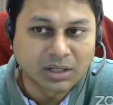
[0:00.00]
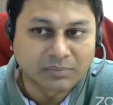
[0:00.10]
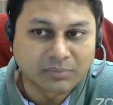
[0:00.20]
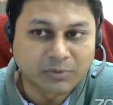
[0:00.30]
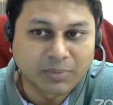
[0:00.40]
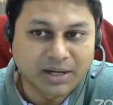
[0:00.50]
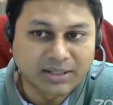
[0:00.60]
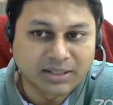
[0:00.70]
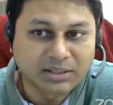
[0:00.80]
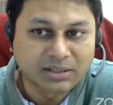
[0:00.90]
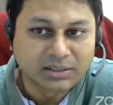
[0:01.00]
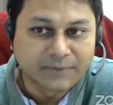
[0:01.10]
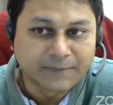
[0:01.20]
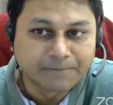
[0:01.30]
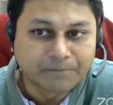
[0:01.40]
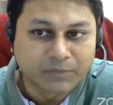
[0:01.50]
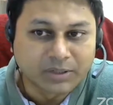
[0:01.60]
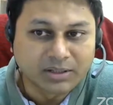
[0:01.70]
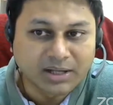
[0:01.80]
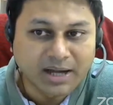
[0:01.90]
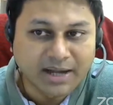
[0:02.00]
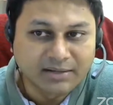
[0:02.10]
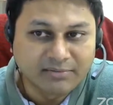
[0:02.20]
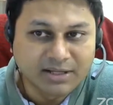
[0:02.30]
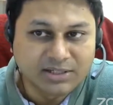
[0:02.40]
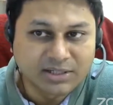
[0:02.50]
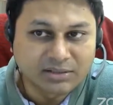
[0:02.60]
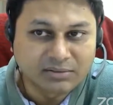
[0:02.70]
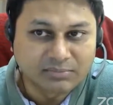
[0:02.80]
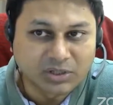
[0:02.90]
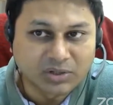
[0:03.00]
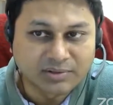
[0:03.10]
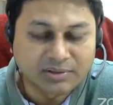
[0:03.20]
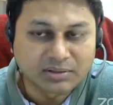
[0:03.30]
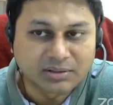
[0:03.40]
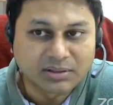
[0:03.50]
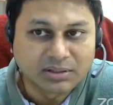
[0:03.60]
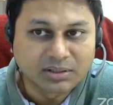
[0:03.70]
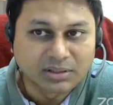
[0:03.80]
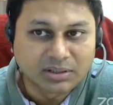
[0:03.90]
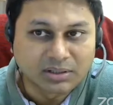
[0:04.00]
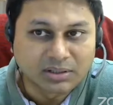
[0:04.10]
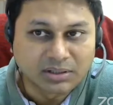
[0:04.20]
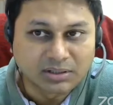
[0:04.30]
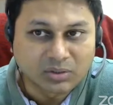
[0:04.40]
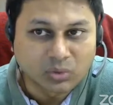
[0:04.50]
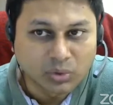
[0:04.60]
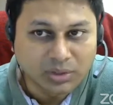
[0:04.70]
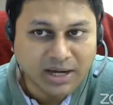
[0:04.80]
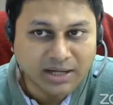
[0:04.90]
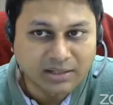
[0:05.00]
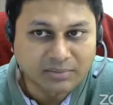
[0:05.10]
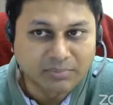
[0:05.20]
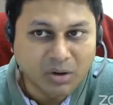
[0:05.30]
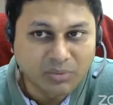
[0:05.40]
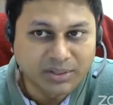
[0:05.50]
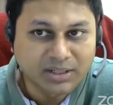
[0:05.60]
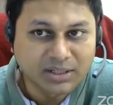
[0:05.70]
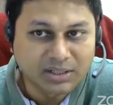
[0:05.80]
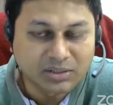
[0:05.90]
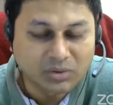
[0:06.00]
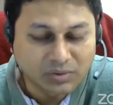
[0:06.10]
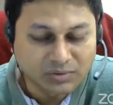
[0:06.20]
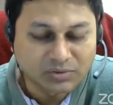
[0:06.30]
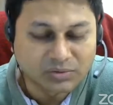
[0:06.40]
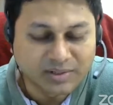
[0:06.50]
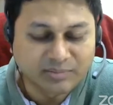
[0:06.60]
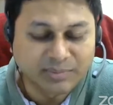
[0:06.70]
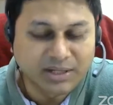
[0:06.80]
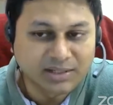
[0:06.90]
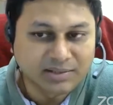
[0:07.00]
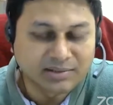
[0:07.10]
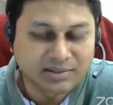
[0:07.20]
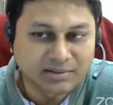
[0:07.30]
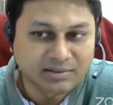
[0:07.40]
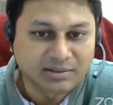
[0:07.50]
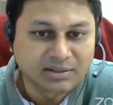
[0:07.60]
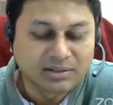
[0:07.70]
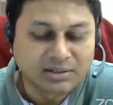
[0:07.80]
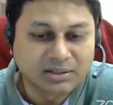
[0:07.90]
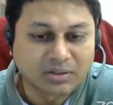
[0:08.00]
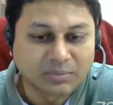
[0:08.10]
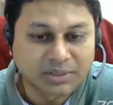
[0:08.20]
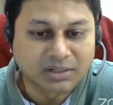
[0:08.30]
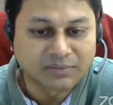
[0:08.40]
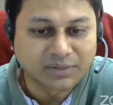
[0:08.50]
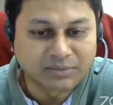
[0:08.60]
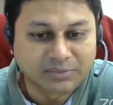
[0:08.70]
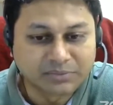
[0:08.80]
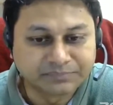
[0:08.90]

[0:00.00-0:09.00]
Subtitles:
are propagating in the cladding region, because the core clad boundary it also experiences in optical fiber.